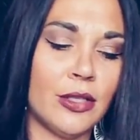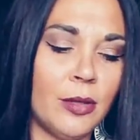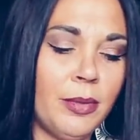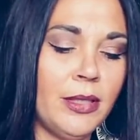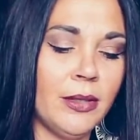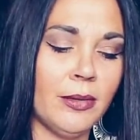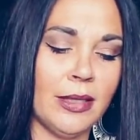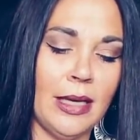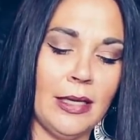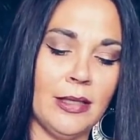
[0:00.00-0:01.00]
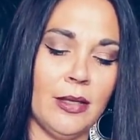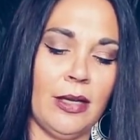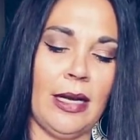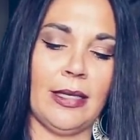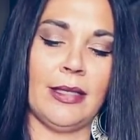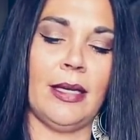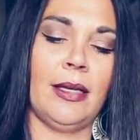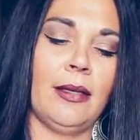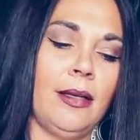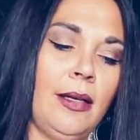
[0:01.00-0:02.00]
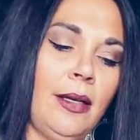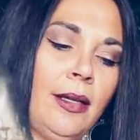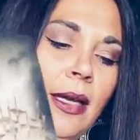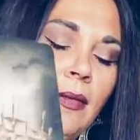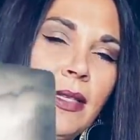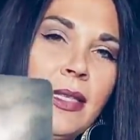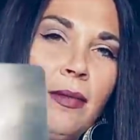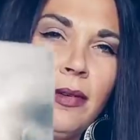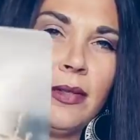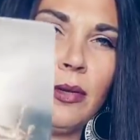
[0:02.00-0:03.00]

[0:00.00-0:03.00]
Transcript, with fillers: You could be dealing with any zodiac sign. They have the Seven of